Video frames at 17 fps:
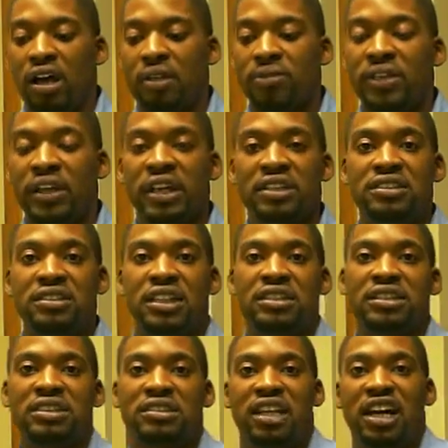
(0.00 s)
things
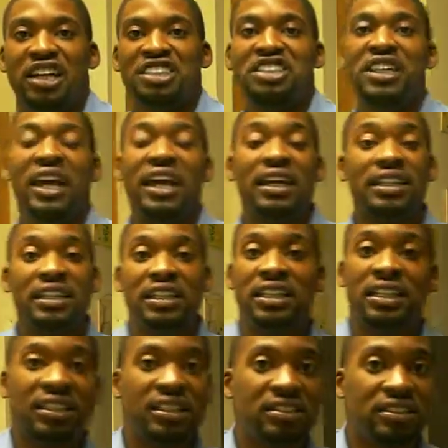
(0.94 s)
such as our
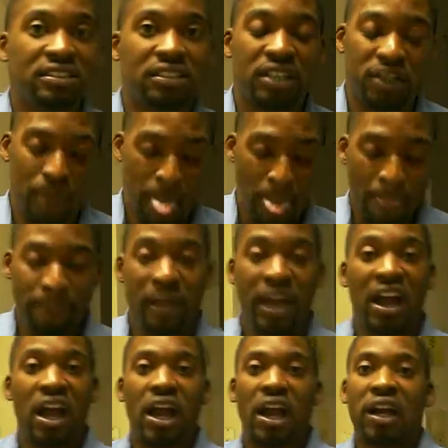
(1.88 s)
checklist,
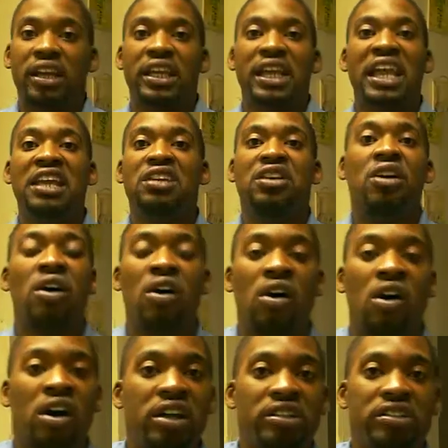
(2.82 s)
our kit
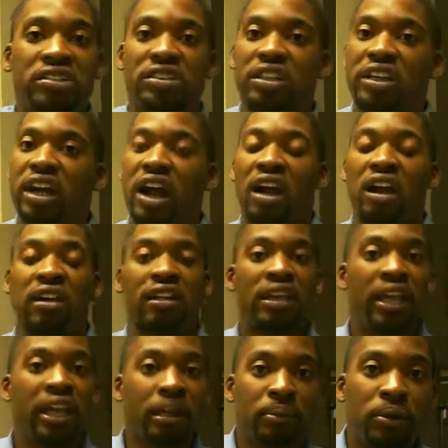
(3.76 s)
cards, our
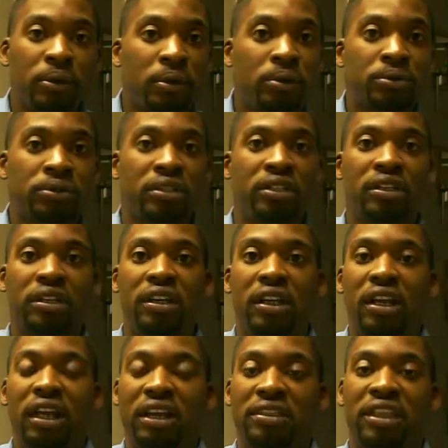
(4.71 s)
labels,
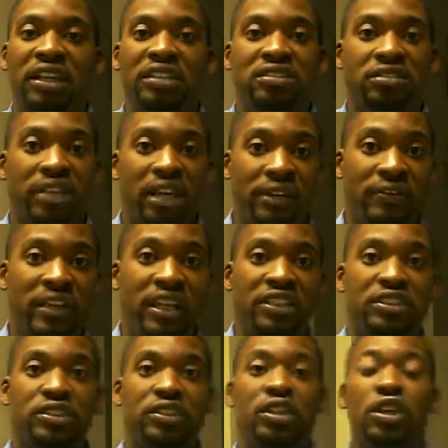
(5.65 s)
and things of that
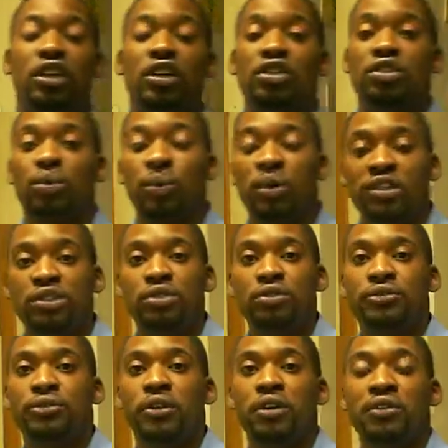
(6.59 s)
nature. So once you
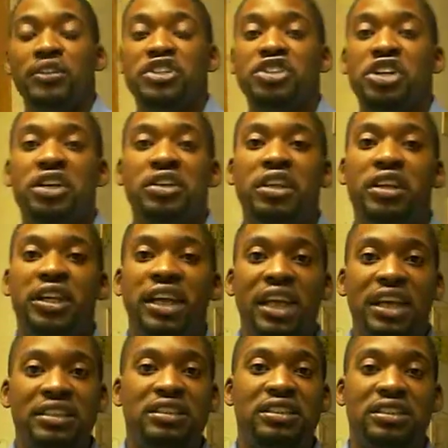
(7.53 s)
fully return your
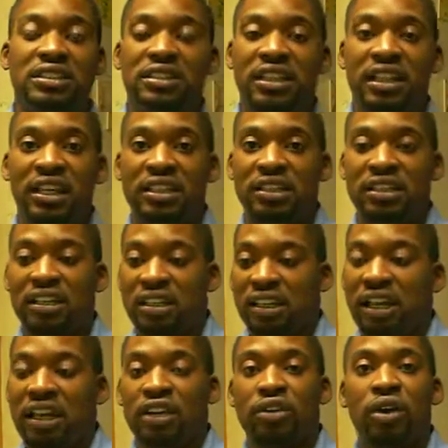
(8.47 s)
kits and
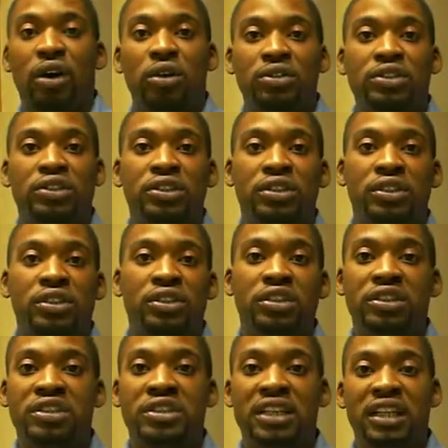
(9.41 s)
cross your
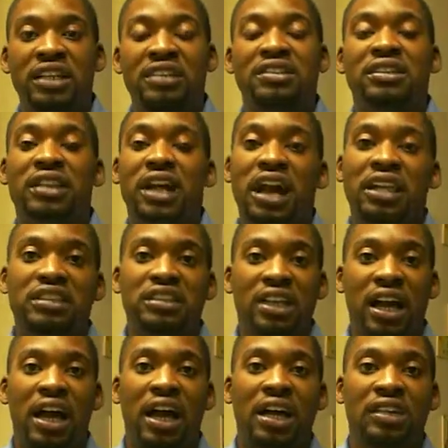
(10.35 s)
T's and dotted
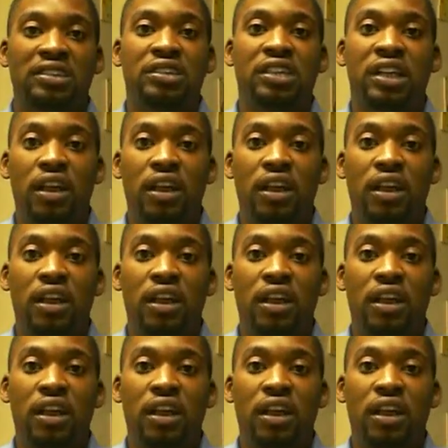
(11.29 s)
your I's,